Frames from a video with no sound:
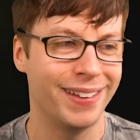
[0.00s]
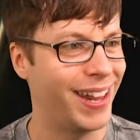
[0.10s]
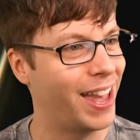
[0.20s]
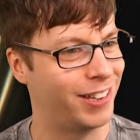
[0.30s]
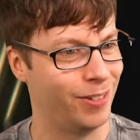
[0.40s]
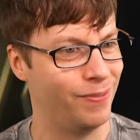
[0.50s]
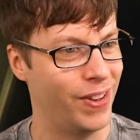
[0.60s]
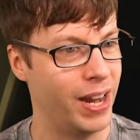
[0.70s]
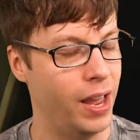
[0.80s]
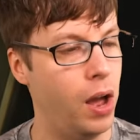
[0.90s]
to get
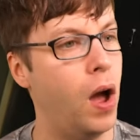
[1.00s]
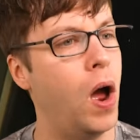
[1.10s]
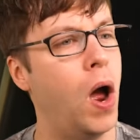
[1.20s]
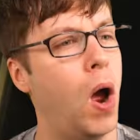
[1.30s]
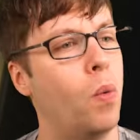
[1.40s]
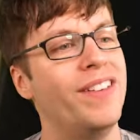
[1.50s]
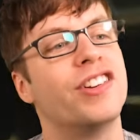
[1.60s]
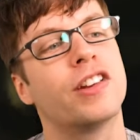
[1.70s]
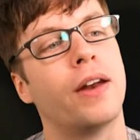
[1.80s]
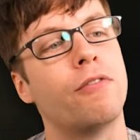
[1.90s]
something. Uh, we've
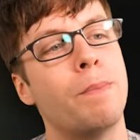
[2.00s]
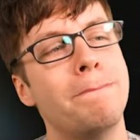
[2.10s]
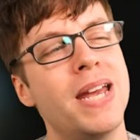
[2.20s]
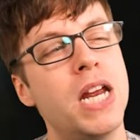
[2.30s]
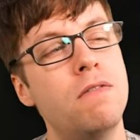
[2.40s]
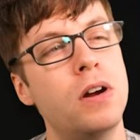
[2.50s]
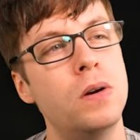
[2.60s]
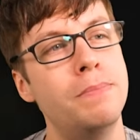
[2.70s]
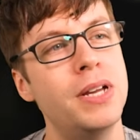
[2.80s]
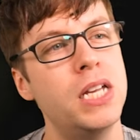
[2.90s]
just got a
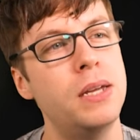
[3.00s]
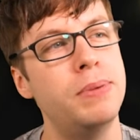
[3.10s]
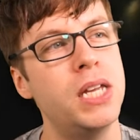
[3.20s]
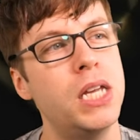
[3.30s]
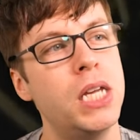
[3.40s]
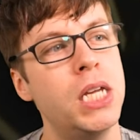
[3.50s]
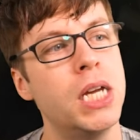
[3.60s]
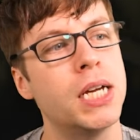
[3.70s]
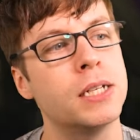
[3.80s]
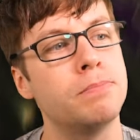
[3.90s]
Ramiro, maybe.
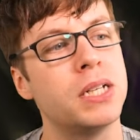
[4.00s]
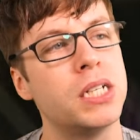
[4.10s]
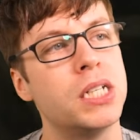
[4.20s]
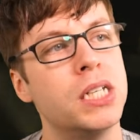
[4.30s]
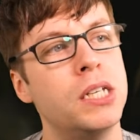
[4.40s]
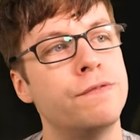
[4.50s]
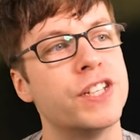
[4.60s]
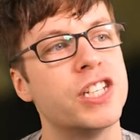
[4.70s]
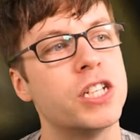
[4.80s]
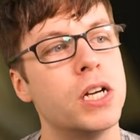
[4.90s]
I believe
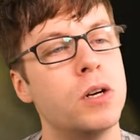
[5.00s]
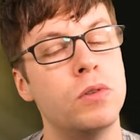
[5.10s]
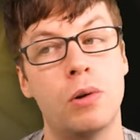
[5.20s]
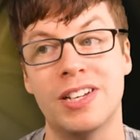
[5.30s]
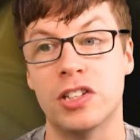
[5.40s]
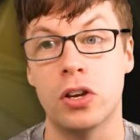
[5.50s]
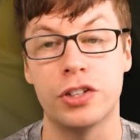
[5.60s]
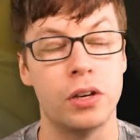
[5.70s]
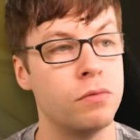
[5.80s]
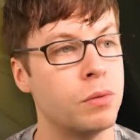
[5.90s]
so. No, it's
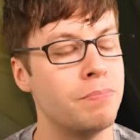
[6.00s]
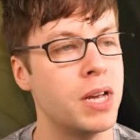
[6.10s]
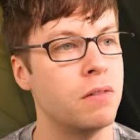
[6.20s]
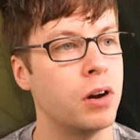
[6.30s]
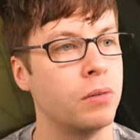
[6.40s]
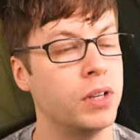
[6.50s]
not a Ramiro.